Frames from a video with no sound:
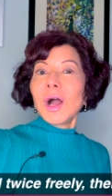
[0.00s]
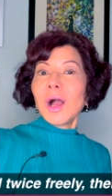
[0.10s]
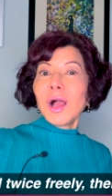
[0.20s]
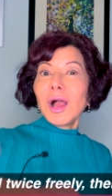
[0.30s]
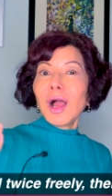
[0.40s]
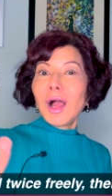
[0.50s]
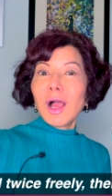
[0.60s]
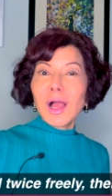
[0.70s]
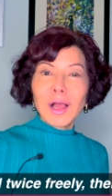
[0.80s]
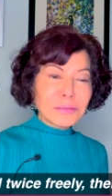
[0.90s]

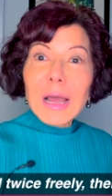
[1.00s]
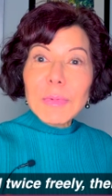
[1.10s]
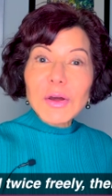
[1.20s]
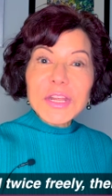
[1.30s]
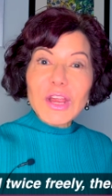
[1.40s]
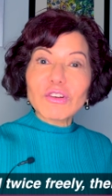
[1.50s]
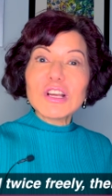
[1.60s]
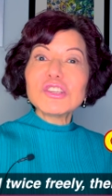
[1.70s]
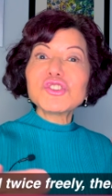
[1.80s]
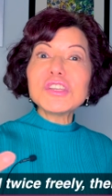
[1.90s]
about here?
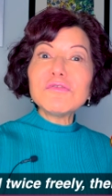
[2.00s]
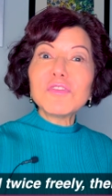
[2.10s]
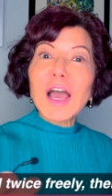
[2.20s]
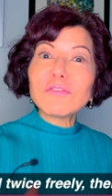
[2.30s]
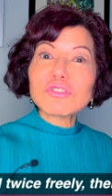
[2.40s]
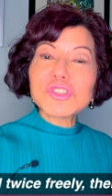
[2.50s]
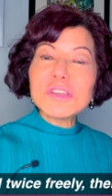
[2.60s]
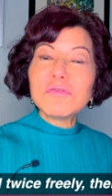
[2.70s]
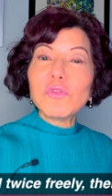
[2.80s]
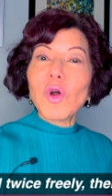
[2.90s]
C5 or
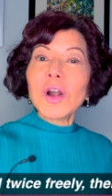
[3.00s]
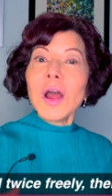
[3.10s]
C4?